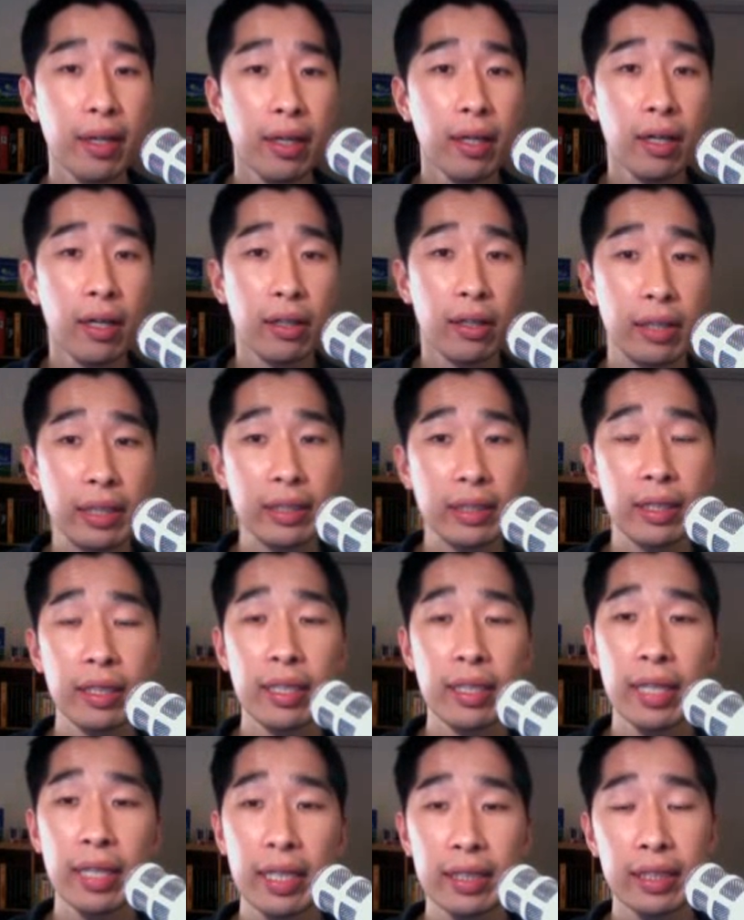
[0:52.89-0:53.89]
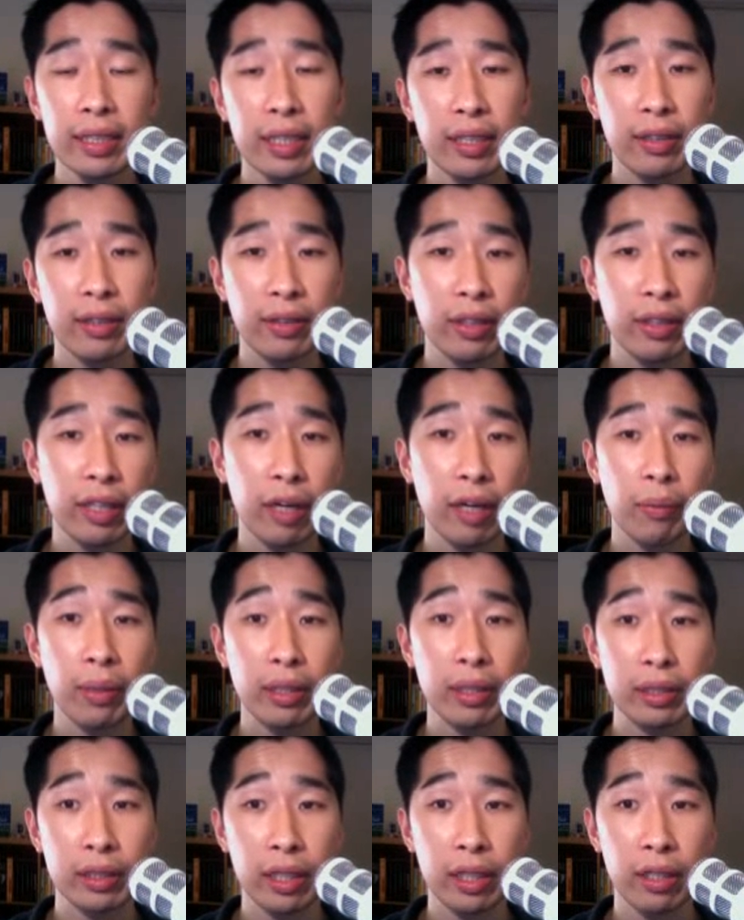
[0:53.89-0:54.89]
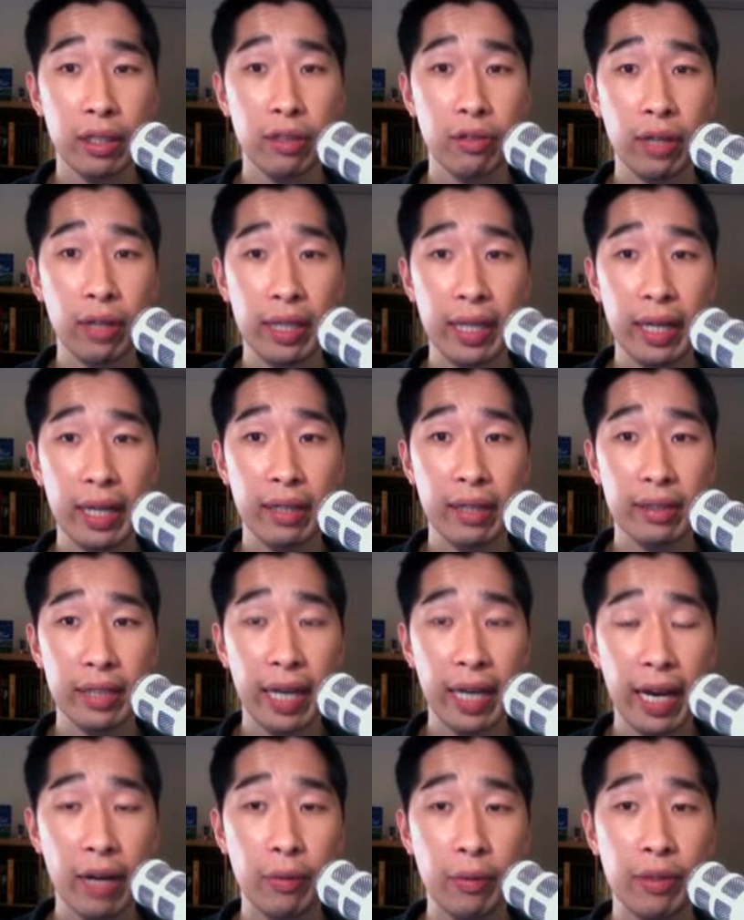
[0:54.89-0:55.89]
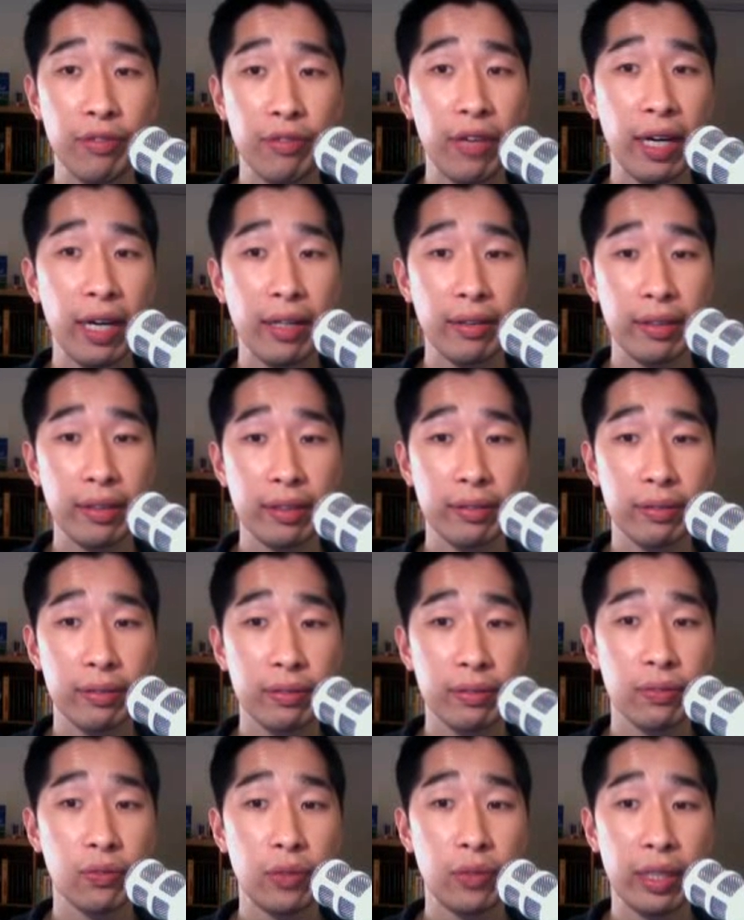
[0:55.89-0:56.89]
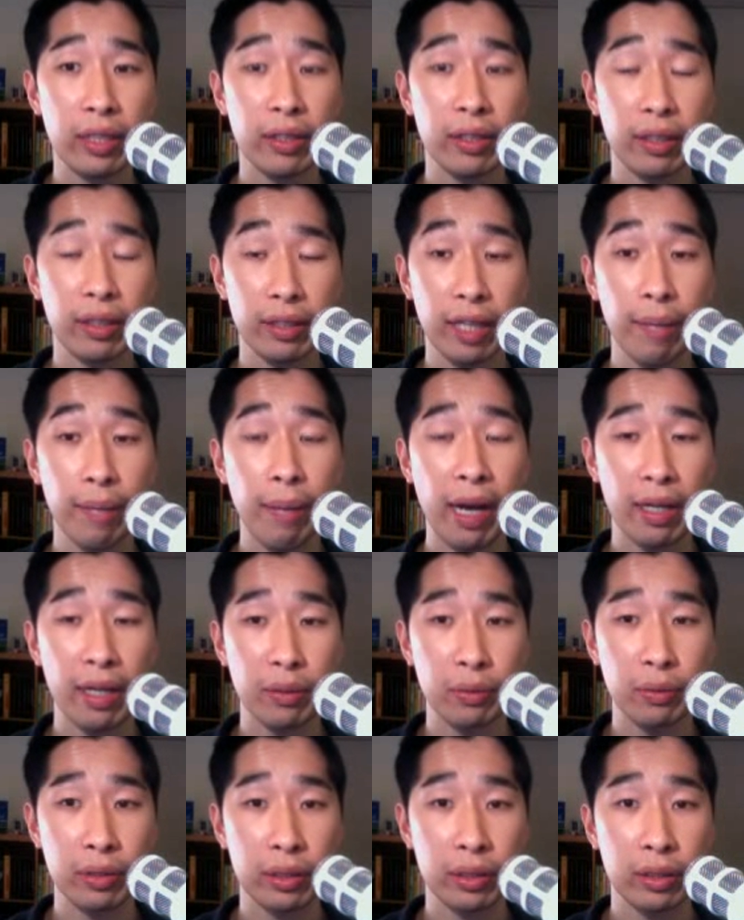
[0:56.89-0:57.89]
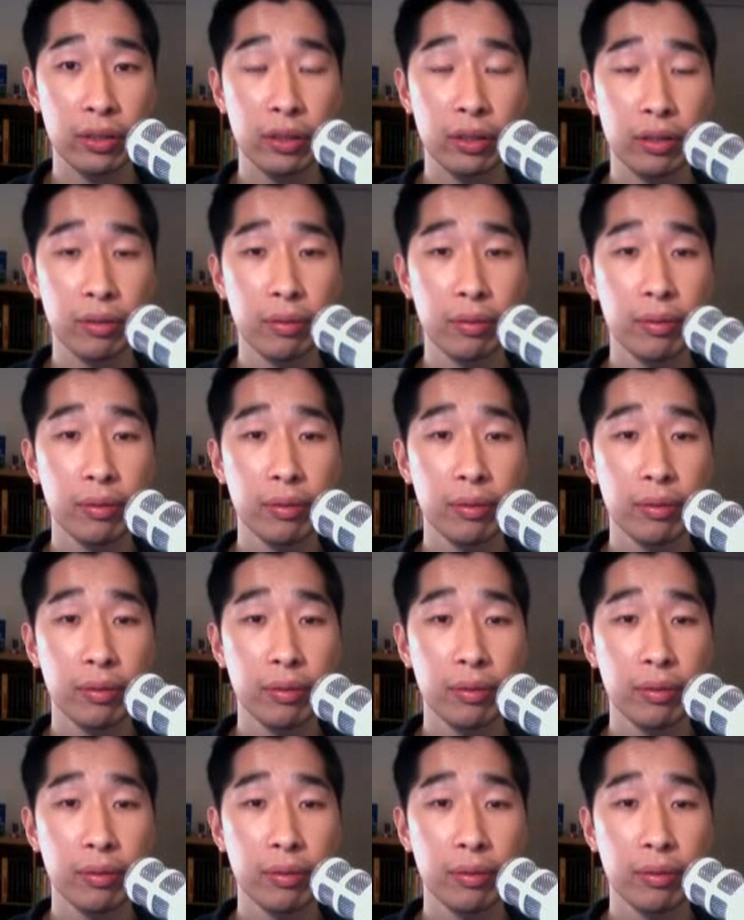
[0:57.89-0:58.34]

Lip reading: All right, so the next thing that I want to show you right now is how we found whether or not that market was good.